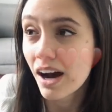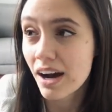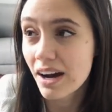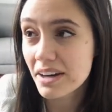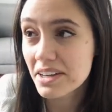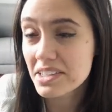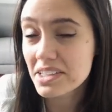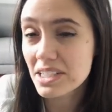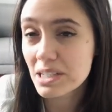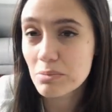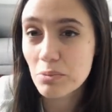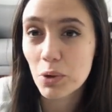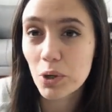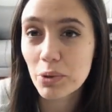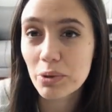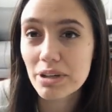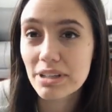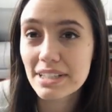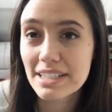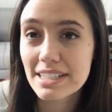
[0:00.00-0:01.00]
honestly more
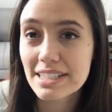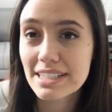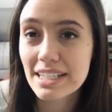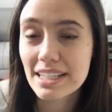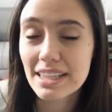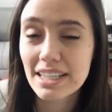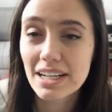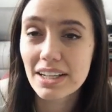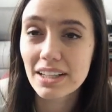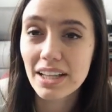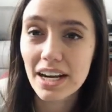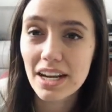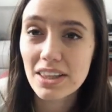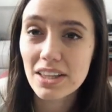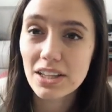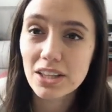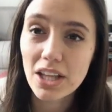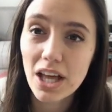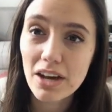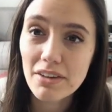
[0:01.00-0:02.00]
realistic than a lot of the
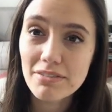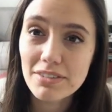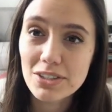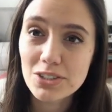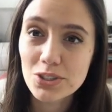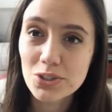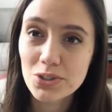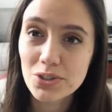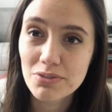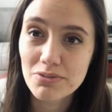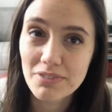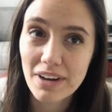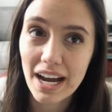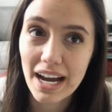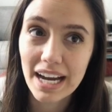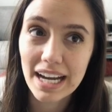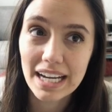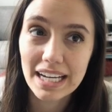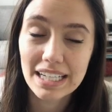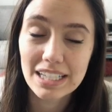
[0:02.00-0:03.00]
love that you'll
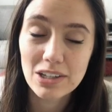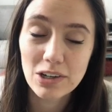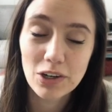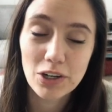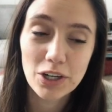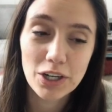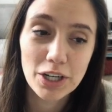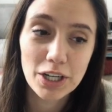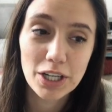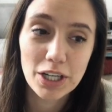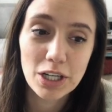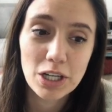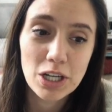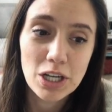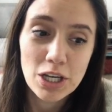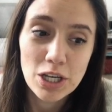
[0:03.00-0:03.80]
find on